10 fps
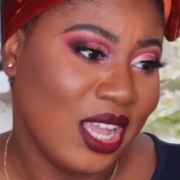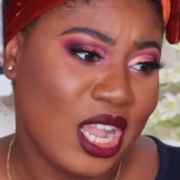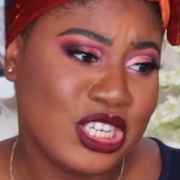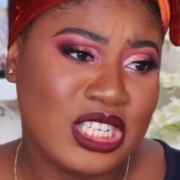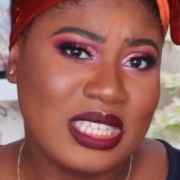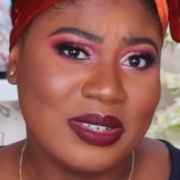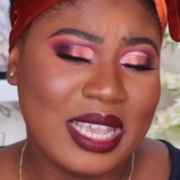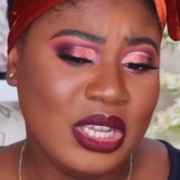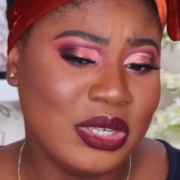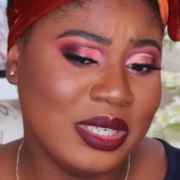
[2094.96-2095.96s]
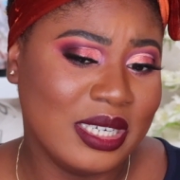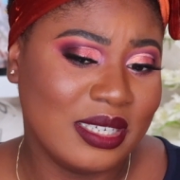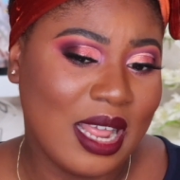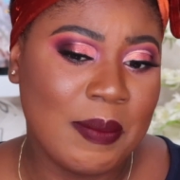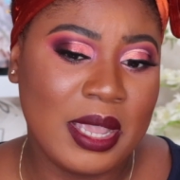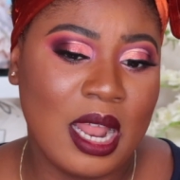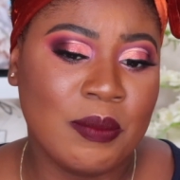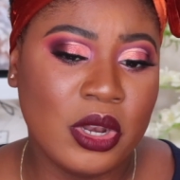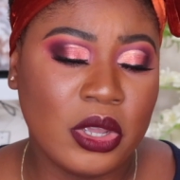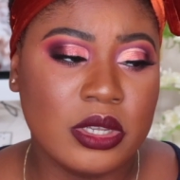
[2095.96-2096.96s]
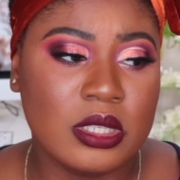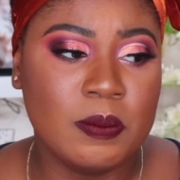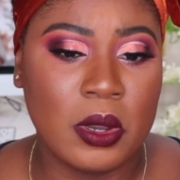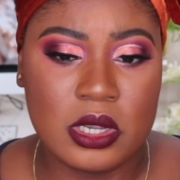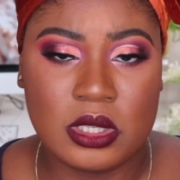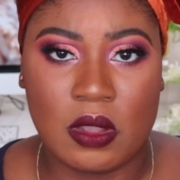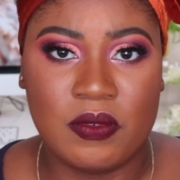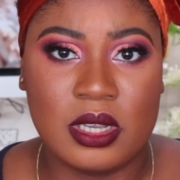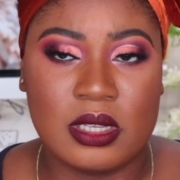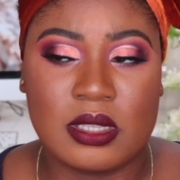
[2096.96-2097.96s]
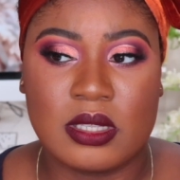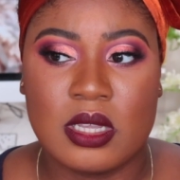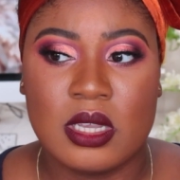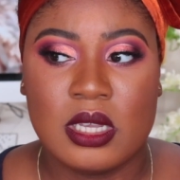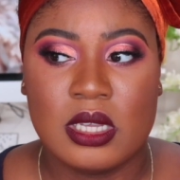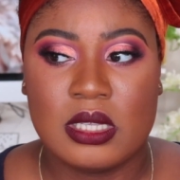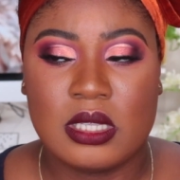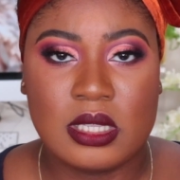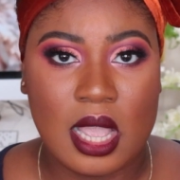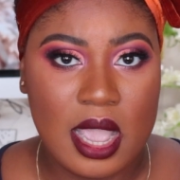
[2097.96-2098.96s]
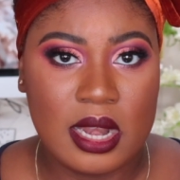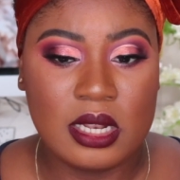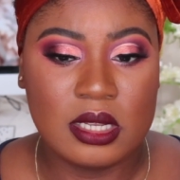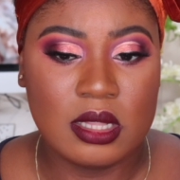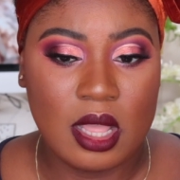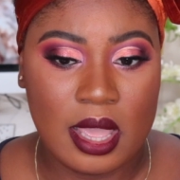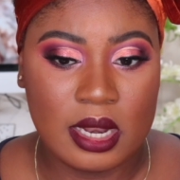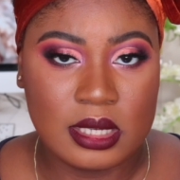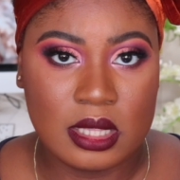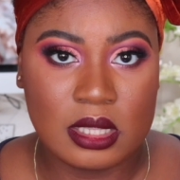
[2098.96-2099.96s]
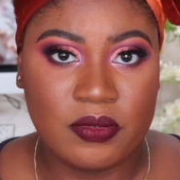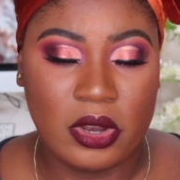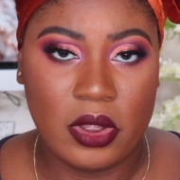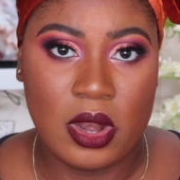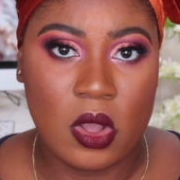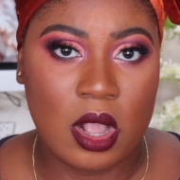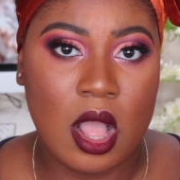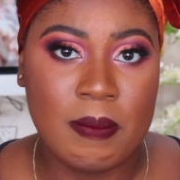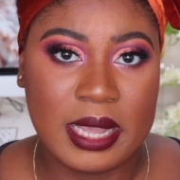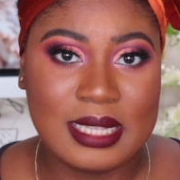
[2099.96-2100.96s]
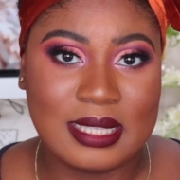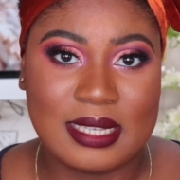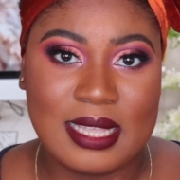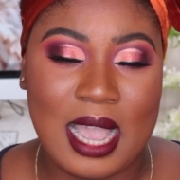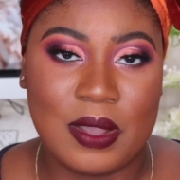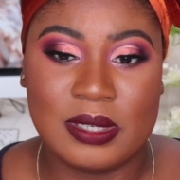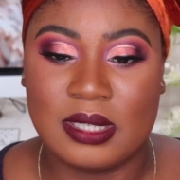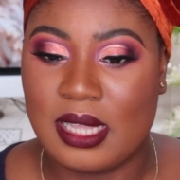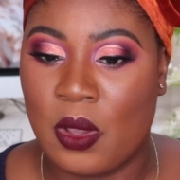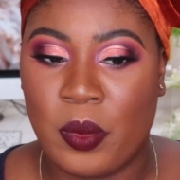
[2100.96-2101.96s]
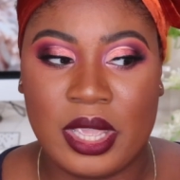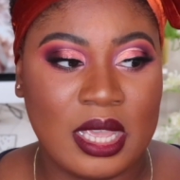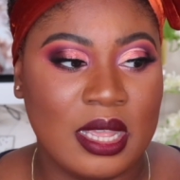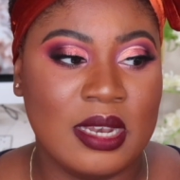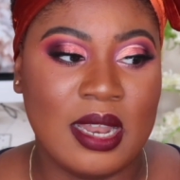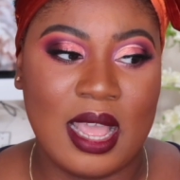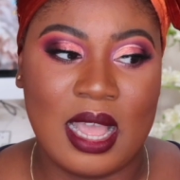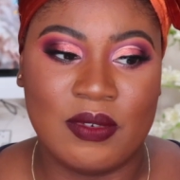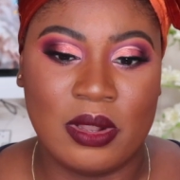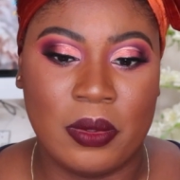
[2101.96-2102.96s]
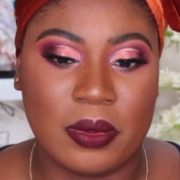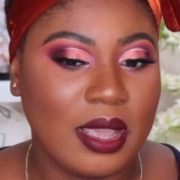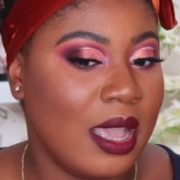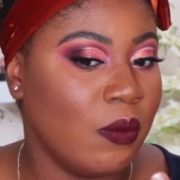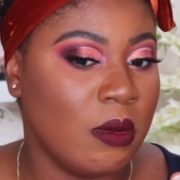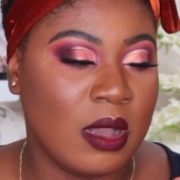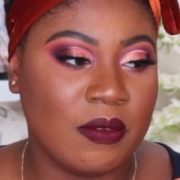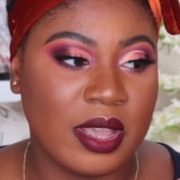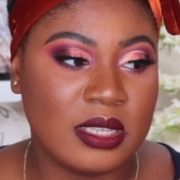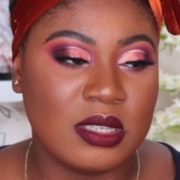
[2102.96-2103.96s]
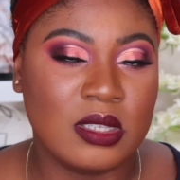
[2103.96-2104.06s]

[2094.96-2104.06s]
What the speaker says: she's looking good. I mean, I'm gonna go to the post office start editing this video, and I'll come back at 6 hours and we can have a look at what my face is